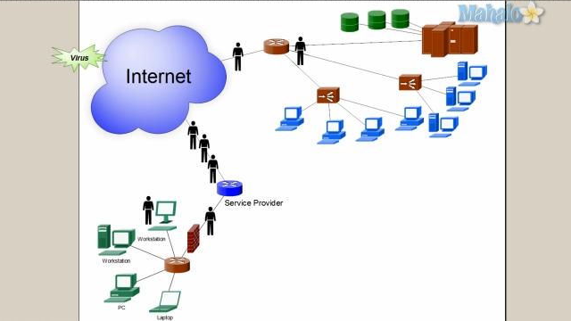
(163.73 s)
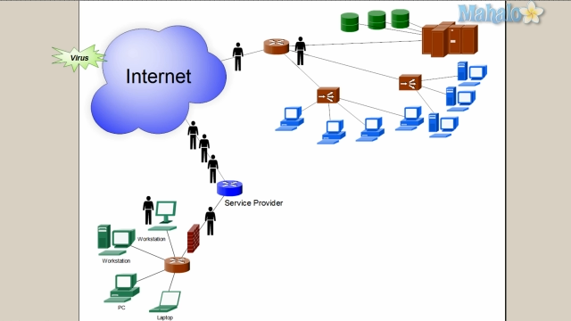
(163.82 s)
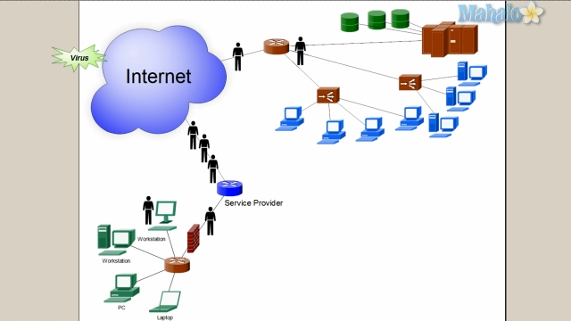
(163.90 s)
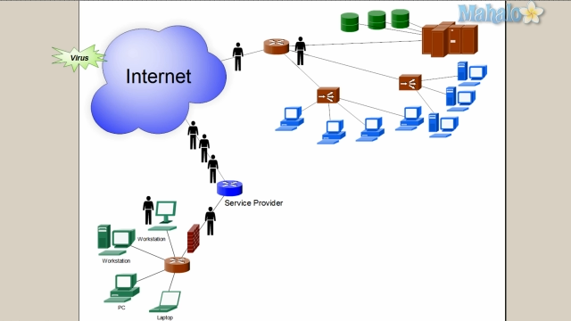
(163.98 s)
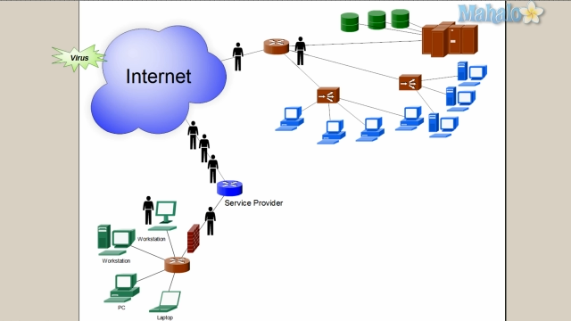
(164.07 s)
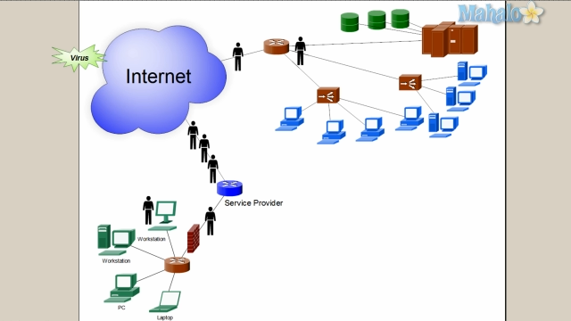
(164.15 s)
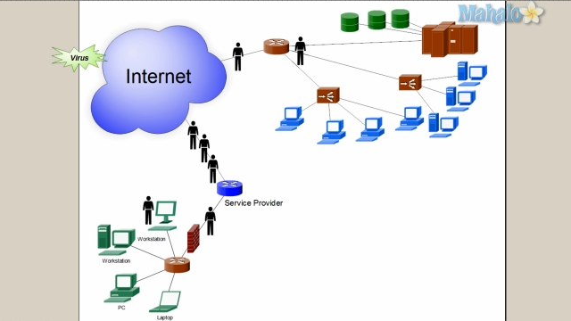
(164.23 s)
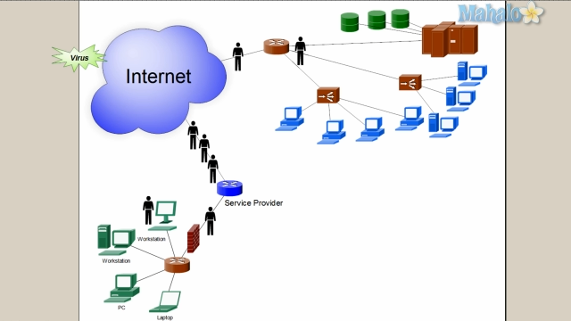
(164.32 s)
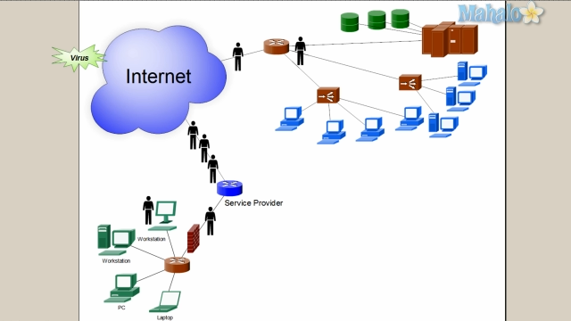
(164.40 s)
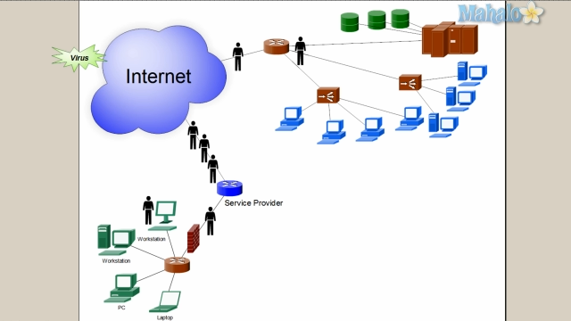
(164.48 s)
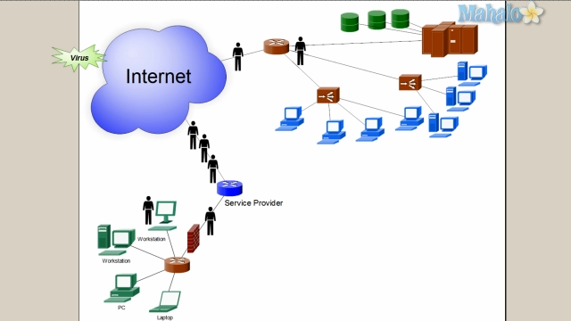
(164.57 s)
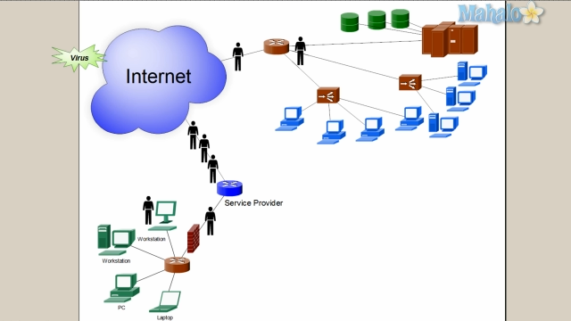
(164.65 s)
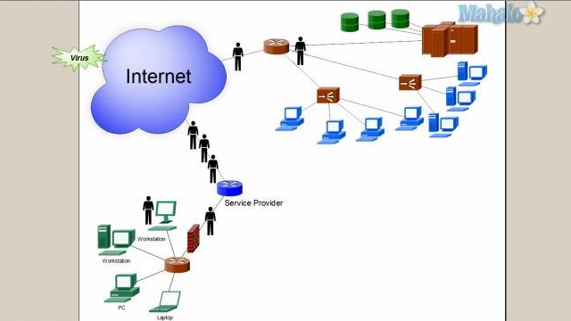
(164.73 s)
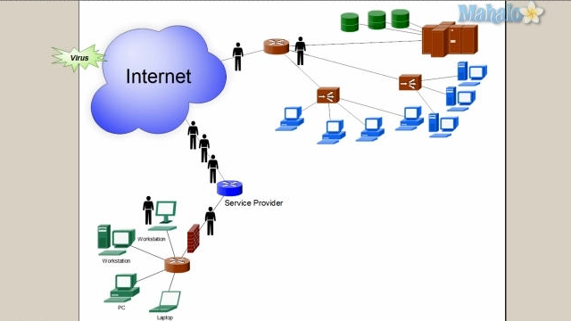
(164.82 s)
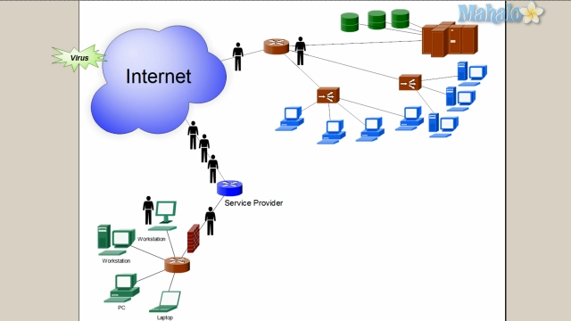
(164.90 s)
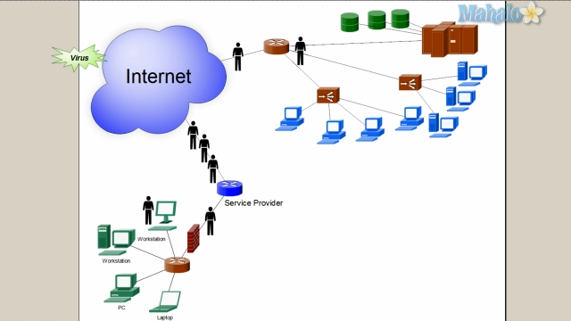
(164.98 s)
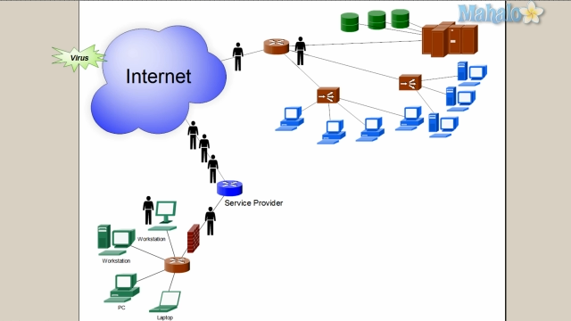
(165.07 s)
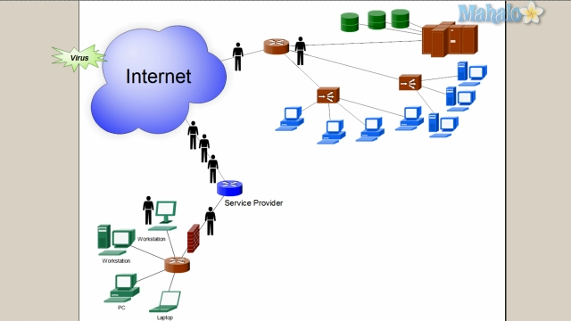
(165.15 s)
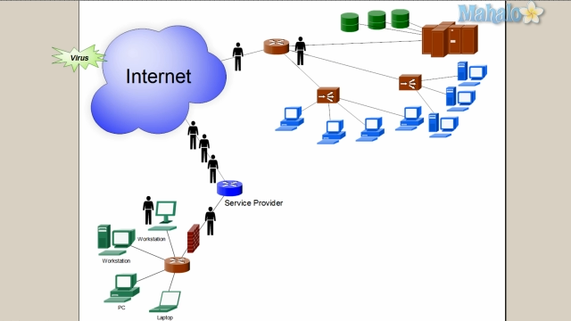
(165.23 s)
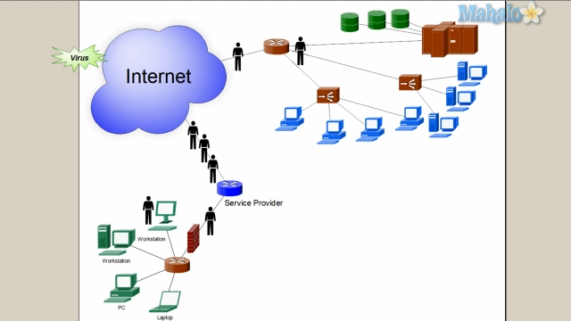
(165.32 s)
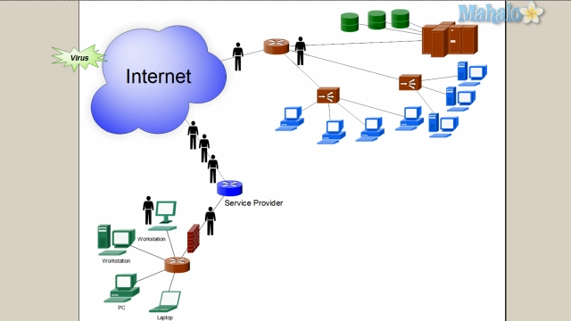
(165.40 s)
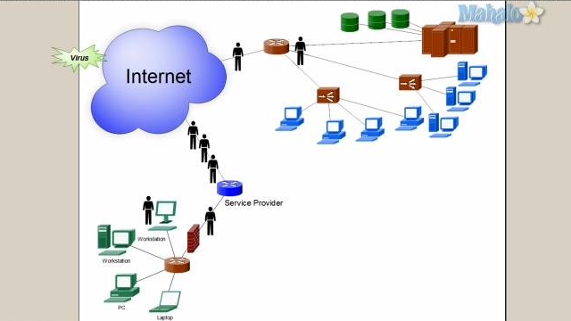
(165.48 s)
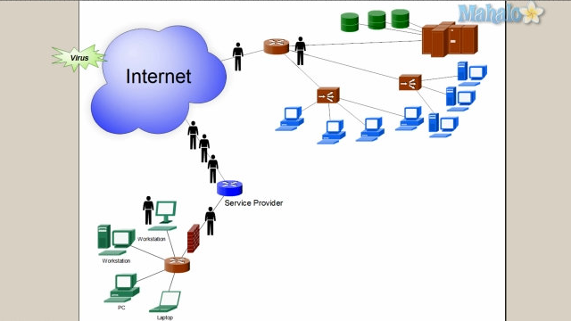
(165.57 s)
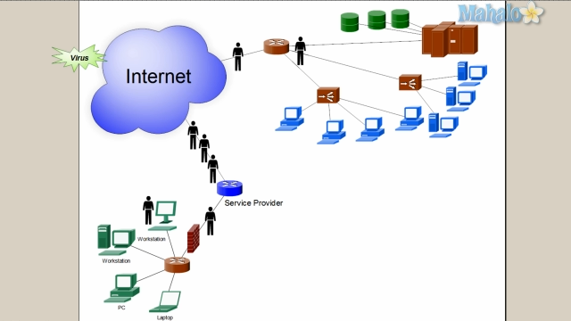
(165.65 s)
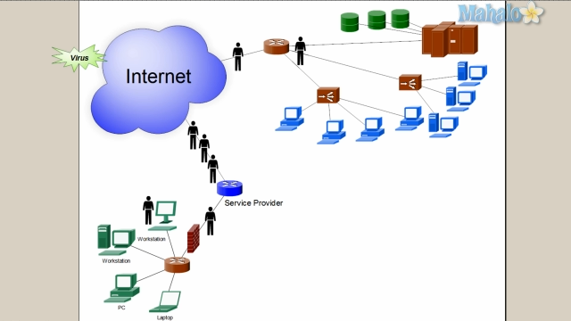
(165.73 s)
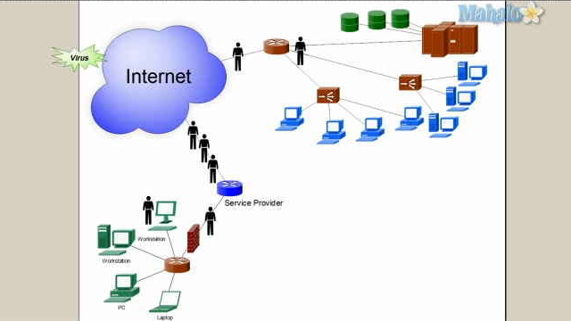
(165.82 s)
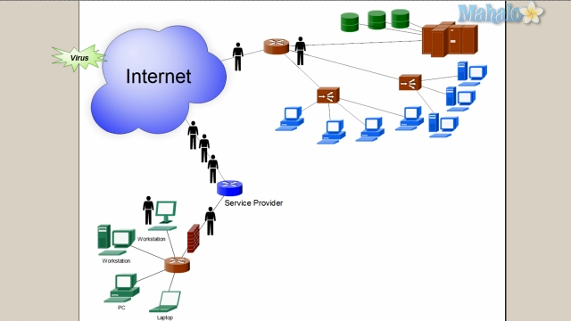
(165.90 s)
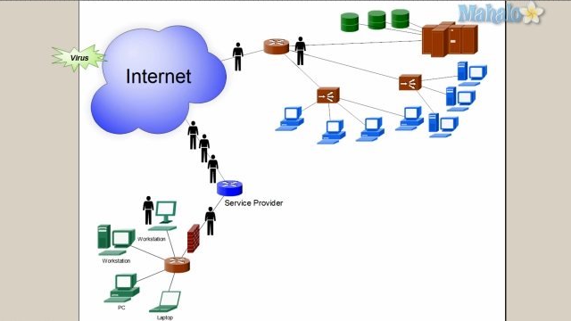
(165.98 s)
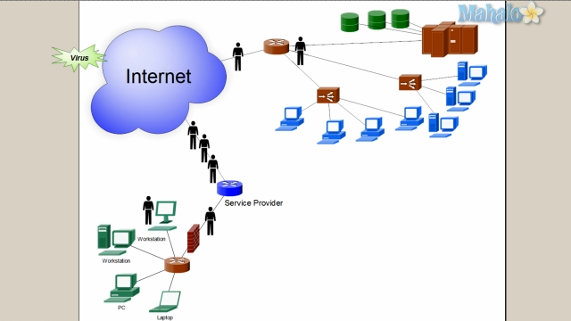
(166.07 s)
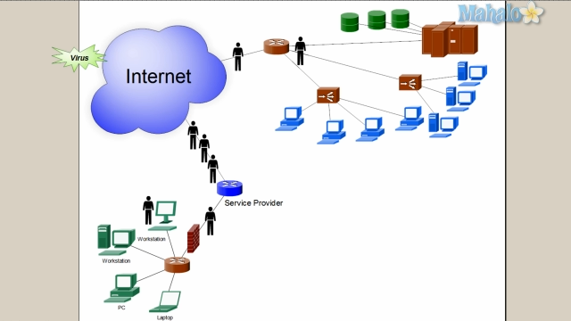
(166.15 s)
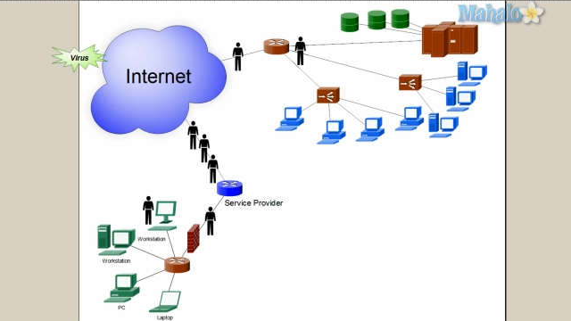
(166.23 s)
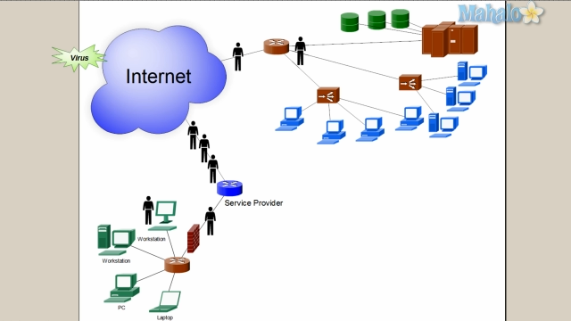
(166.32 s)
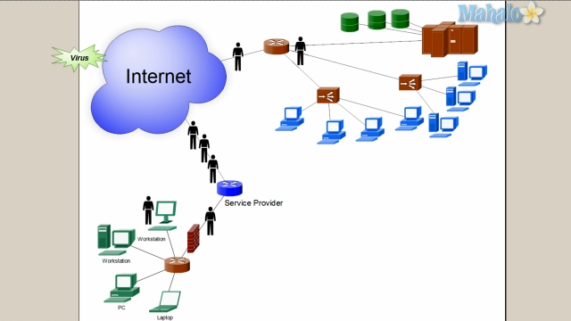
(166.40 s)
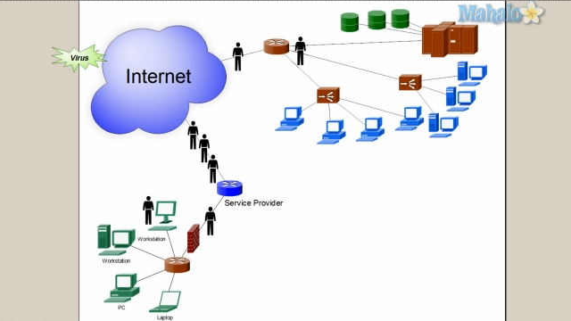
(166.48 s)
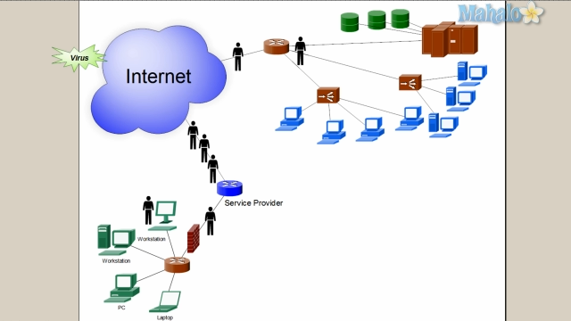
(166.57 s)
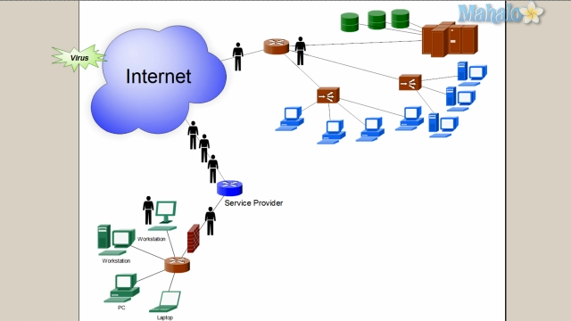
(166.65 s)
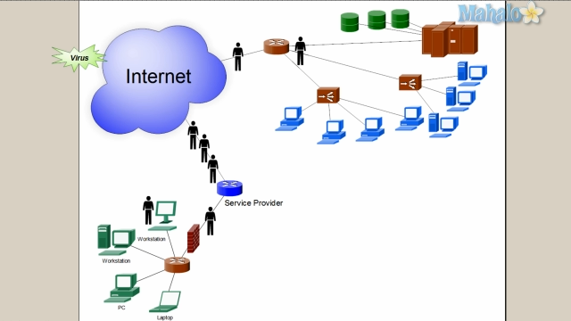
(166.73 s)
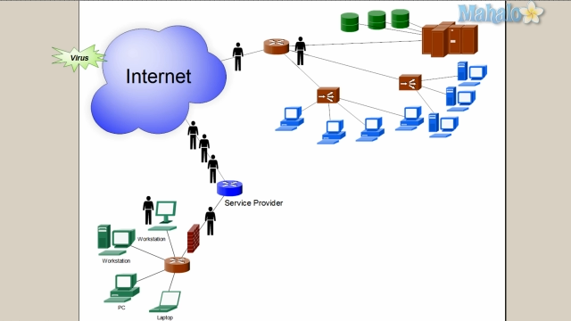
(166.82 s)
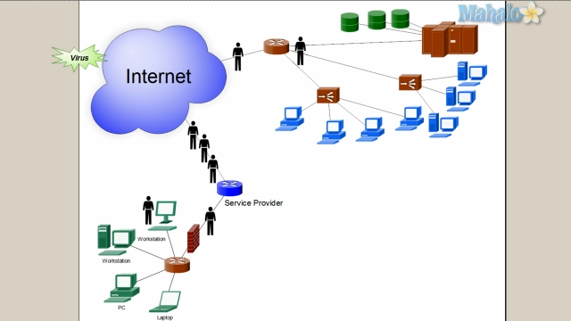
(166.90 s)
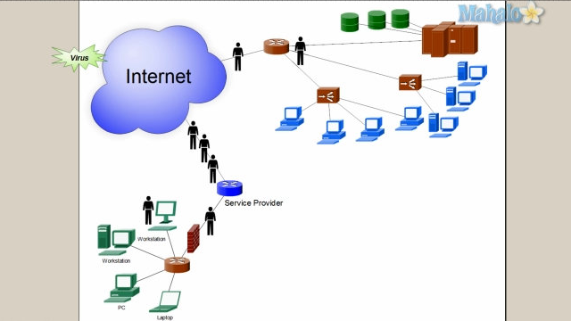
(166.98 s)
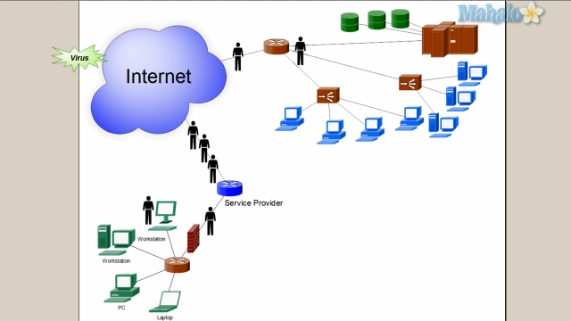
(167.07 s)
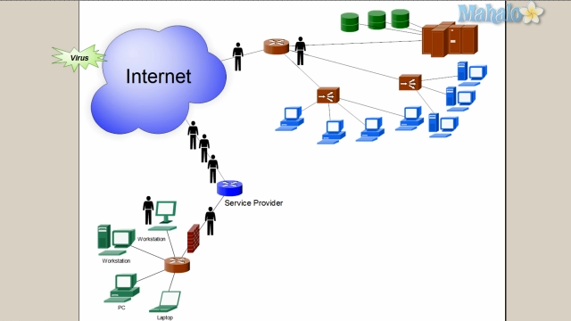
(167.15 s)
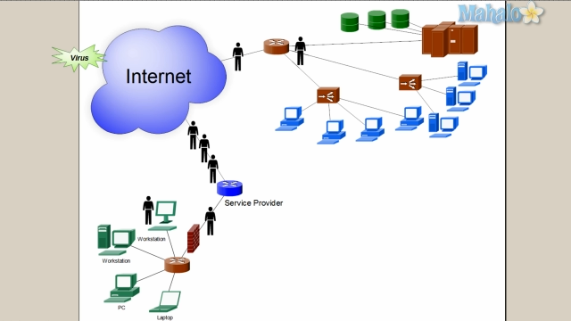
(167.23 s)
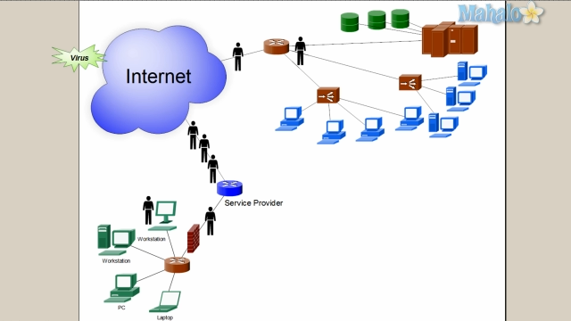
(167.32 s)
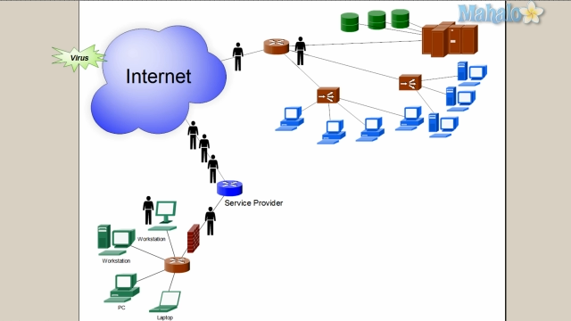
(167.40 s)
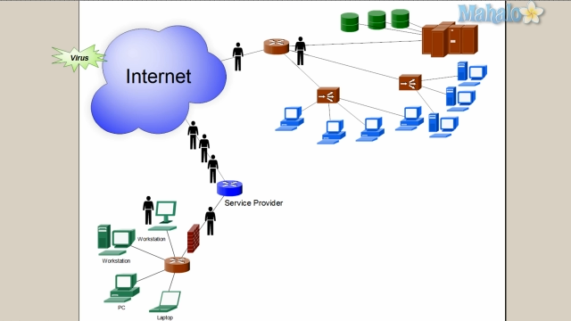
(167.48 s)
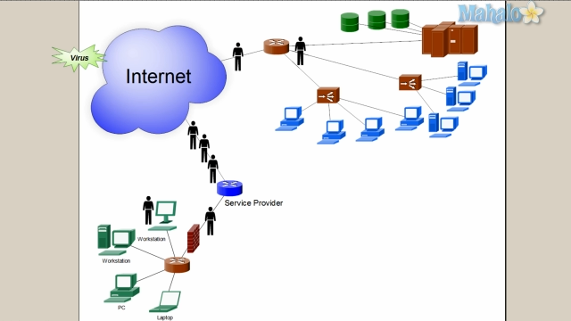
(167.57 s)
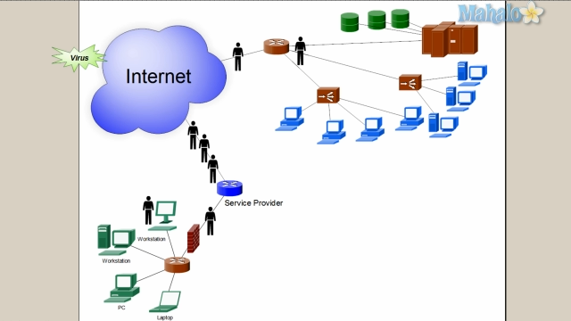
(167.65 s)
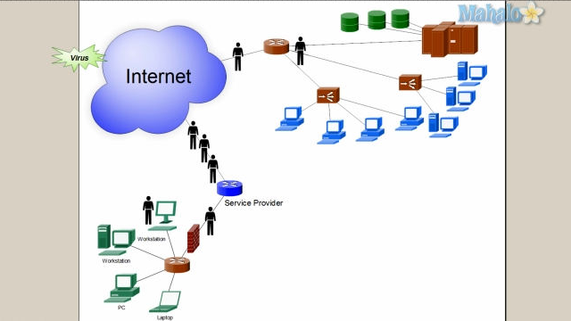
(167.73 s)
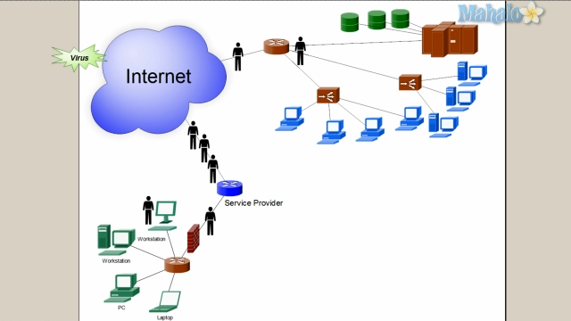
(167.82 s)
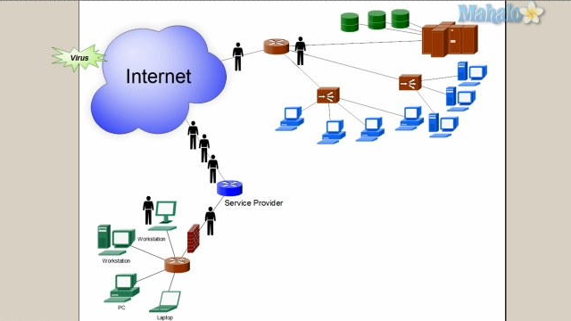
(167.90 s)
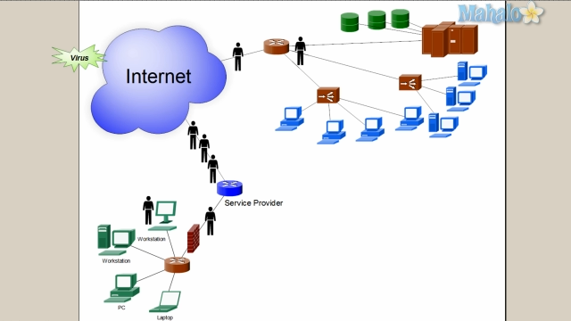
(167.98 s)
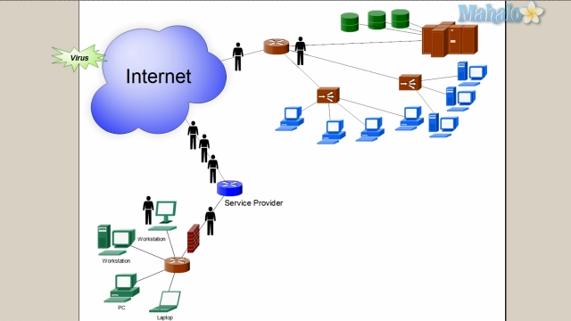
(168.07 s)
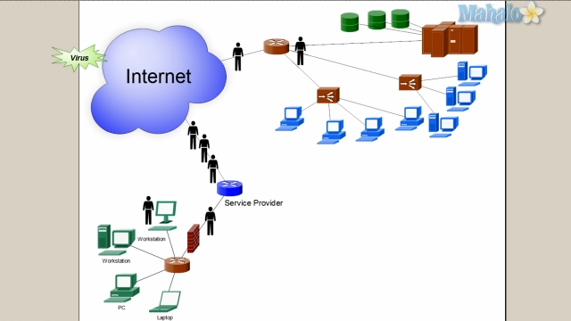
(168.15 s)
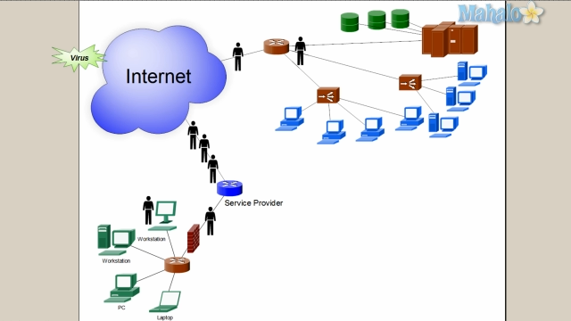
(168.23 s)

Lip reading: [unreadable: no face in view]